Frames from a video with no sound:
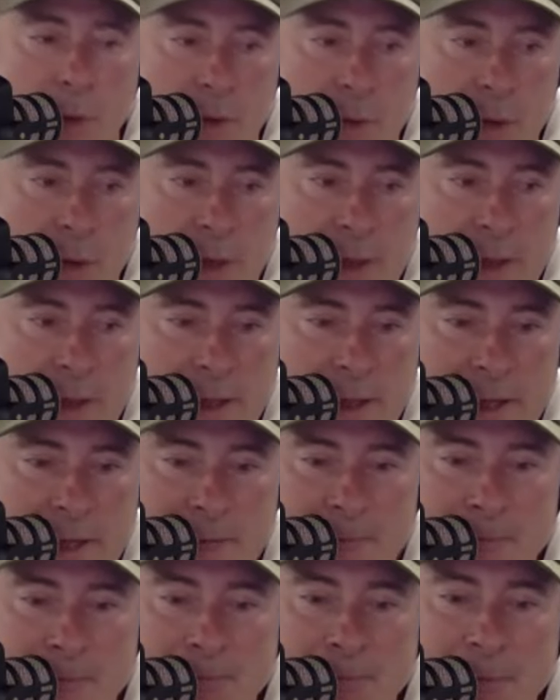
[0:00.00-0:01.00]
work with
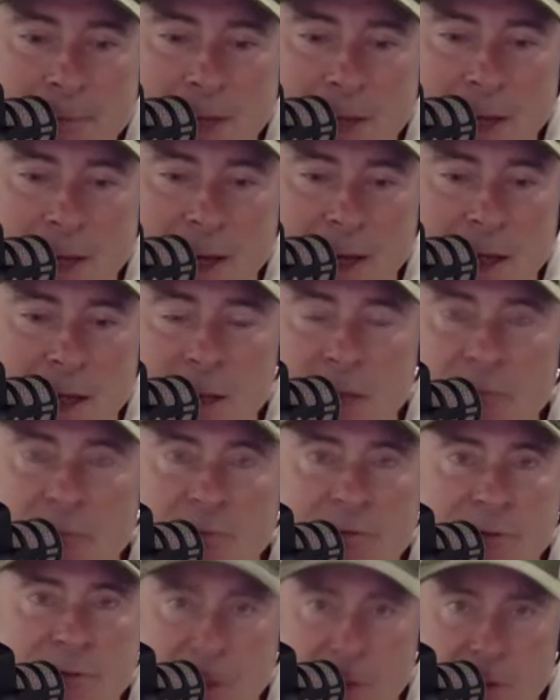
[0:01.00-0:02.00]
regularly, and he
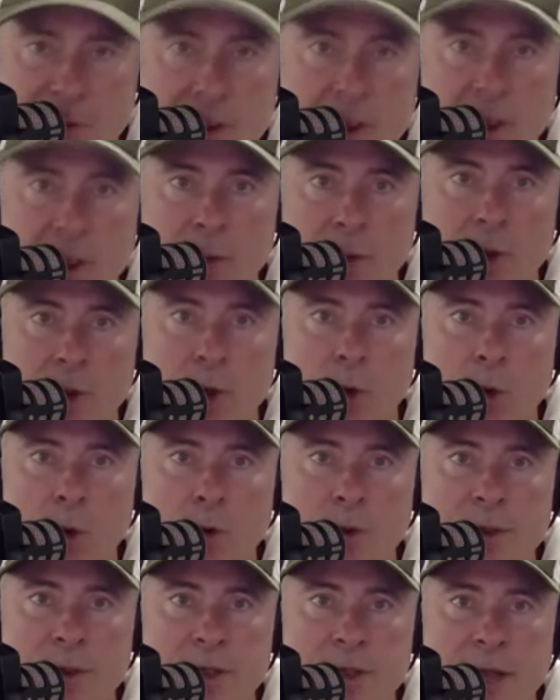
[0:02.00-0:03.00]
can vividly
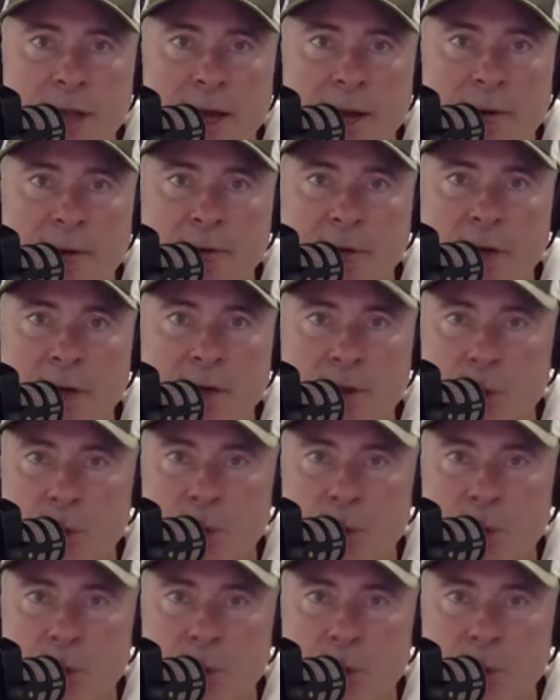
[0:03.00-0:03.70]
recall the sound of